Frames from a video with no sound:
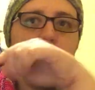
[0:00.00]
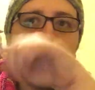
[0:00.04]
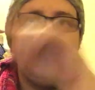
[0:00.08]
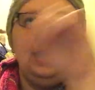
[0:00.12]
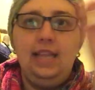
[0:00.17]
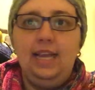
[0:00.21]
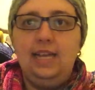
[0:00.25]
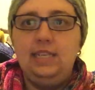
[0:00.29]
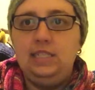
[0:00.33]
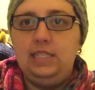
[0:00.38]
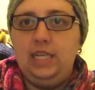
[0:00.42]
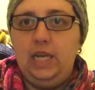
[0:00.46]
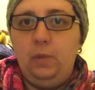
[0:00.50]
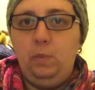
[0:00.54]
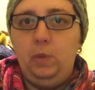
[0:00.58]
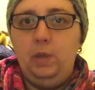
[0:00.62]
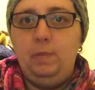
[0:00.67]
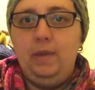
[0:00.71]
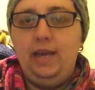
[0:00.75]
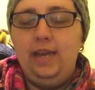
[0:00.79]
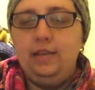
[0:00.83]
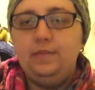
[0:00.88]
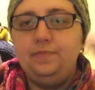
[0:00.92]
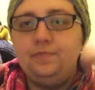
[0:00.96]
the last time
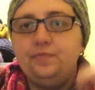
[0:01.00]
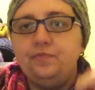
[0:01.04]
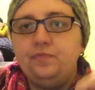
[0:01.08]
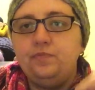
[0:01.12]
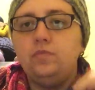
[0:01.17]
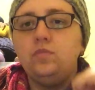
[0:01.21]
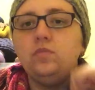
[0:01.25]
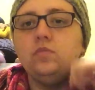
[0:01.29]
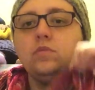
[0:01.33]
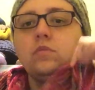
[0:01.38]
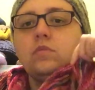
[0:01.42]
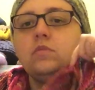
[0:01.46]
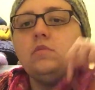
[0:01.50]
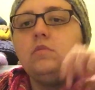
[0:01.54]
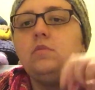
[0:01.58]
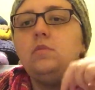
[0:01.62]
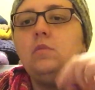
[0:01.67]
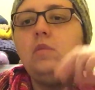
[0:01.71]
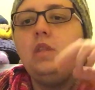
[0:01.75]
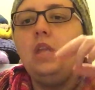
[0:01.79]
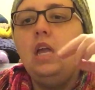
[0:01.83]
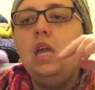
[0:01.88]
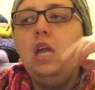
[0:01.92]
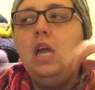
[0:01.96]
we met,
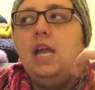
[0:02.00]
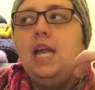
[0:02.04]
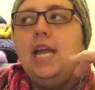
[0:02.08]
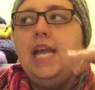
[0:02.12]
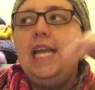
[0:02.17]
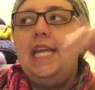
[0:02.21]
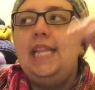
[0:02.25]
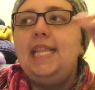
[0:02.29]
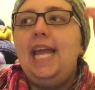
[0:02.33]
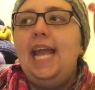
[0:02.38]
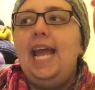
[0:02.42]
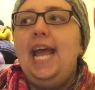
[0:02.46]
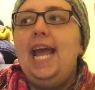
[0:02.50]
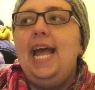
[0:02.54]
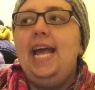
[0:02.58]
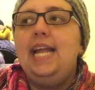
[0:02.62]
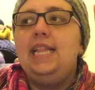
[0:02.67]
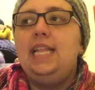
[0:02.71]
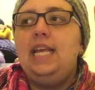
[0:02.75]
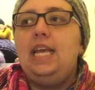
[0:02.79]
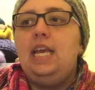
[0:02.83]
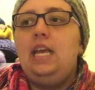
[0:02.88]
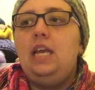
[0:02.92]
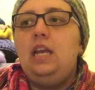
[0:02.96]
they
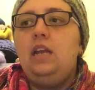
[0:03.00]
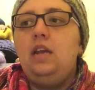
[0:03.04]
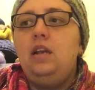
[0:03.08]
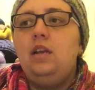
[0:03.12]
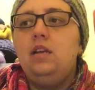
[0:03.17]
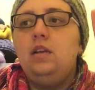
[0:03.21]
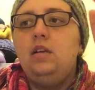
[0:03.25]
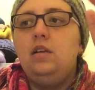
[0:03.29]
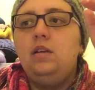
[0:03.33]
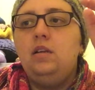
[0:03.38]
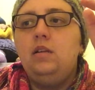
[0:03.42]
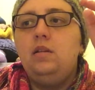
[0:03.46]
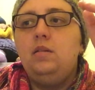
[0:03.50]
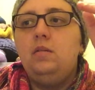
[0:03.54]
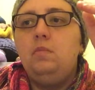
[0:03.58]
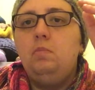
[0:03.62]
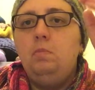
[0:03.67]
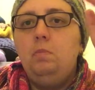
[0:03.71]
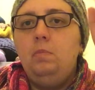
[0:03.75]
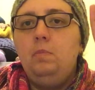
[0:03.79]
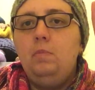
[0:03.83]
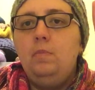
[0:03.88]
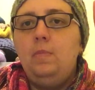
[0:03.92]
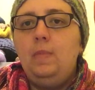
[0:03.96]
had the
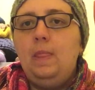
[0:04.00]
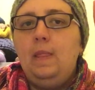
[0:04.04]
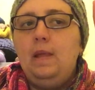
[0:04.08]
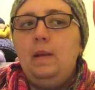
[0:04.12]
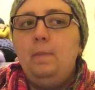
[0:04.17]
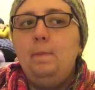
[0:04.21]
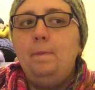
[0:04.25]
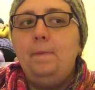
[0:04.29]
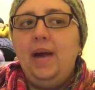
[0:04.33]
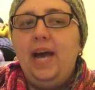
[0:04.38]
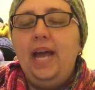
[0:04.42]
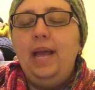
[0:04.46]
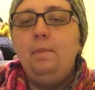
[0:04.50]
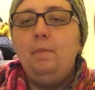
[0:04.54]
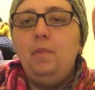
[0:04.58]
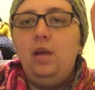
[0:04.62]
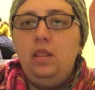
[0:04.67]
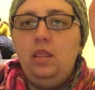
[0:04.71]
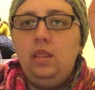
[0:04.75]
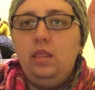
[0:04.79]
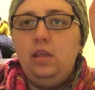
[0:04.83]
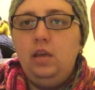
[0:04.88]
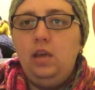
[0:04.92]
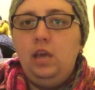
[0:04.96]

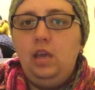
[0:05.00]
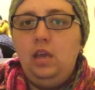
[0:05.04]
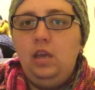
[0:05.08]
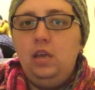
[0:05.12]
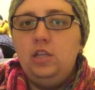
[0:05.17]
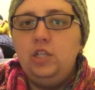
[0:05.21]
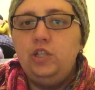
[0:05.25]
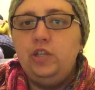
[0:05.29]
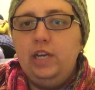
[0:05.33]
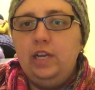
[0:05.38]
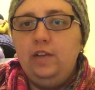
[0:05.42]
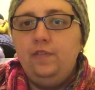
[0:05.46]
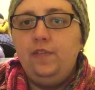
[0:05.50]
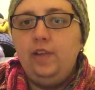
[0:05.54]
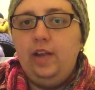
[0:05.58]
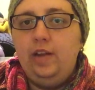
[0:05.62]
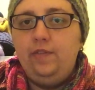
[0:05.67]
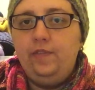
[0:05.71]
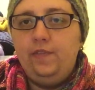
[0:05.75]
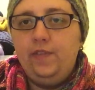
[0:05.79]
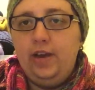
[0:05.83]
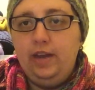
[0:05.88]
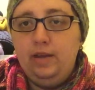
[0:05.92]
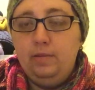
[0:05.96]
bi-monthly
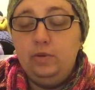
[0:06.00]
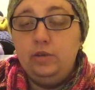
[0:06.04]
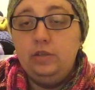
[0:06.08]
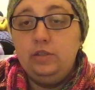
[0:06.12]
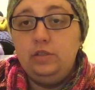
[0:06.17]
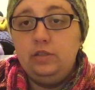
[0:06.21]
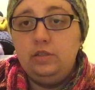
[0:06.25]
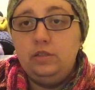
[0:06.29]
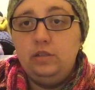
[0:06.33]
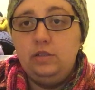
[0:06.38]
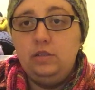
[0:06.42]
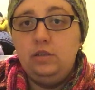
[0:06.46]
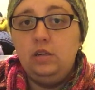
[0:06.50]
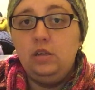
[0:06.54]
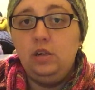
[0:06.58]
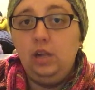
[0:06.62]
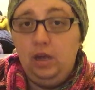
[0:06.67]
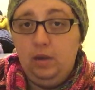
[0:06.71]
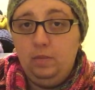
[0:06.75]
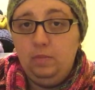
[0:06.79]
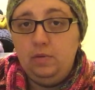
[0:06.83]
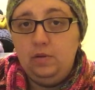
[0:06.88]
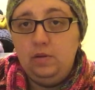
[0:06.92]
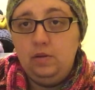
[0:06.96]
Dragonfly Fibers
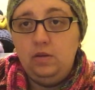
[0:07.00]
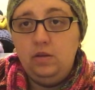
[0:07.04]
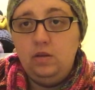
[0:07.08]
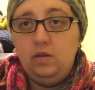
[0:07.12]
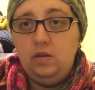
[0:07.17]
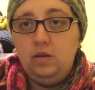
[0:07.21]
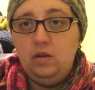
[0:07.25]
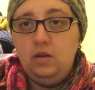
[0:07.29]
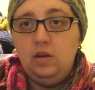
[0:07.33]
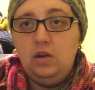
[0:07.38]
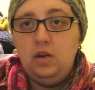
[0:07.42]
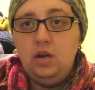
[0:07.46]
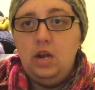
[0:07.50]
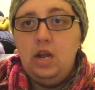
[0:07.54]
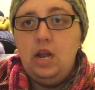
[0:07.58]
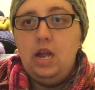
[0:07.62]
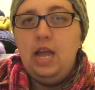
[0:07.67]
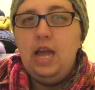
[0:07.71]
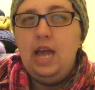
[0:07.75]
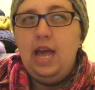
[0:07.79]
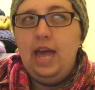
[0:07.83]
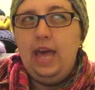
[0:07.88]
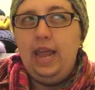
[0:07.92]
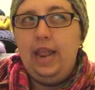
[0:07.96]
Club.
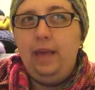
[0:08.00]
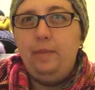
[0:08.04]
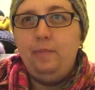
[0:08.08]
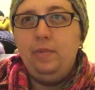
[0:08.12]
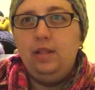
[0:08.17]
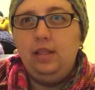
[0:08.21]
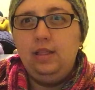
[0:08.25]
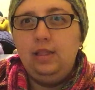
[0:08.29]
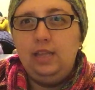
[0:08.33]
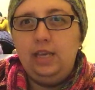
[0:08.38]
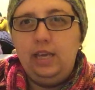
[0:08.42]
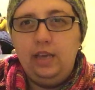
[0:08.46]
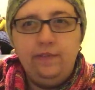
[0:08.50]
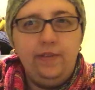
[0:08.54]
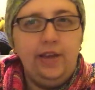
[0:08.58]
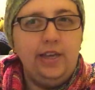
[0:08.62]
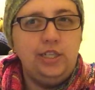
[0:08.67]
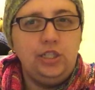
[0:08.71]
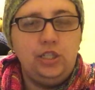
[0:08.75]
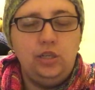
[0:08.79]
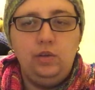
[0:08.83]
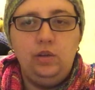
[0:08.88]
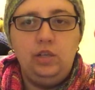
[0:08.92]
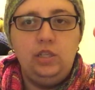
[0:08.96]
And I believe I
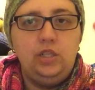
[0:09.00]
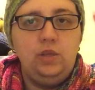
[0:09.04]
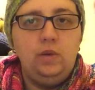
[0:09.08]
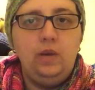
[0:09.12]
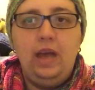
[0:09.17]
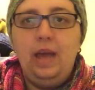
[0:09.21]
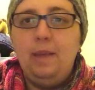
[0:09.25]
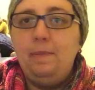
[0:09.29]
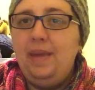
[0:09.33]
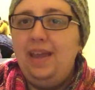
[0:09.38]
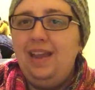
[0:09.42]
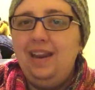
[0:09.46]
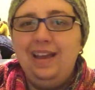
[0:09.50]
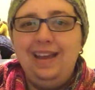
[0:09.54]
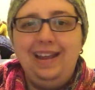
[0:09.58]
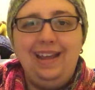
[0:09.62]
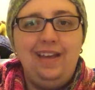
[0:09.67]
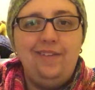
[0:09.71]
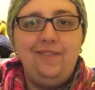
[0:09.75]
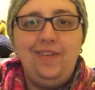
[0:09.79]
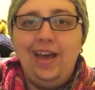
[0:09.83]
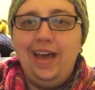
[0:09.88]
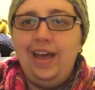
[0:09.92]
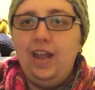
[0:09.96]
showed it to you. I may not
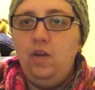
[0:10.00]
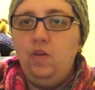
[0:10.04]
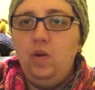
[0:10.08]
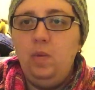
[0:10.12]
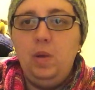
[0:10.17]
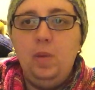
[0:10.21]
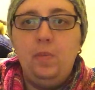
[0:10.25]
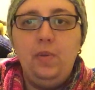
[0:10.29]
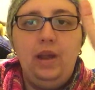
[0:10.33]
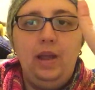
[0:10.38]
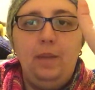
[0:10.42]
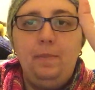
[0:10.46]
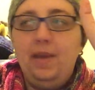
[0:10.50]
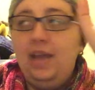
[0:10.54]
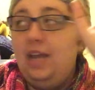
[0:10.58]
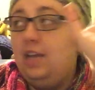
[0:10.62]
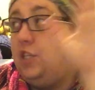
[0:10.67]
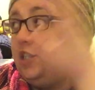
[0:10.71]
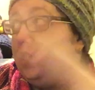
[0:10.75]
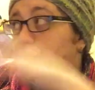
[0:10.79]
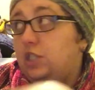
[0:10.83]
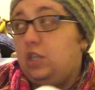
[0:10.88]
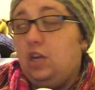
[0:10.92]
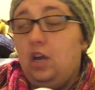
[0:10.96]
have, I don't remember. It may
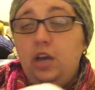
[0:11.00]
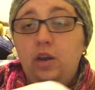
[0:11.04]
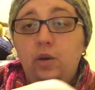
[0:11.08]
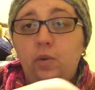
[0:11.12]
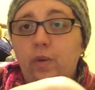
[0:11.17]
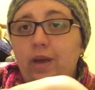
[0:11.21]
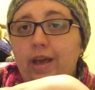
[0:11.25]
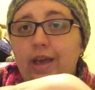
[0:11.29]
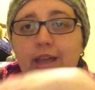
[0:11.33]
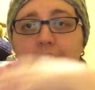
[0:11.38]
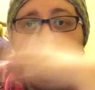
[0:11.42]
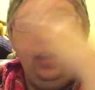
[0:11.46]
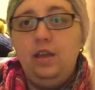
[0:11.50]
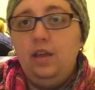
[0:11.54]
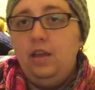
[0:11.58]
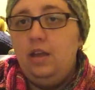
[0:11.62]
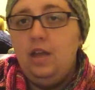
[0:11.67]
have just gone away.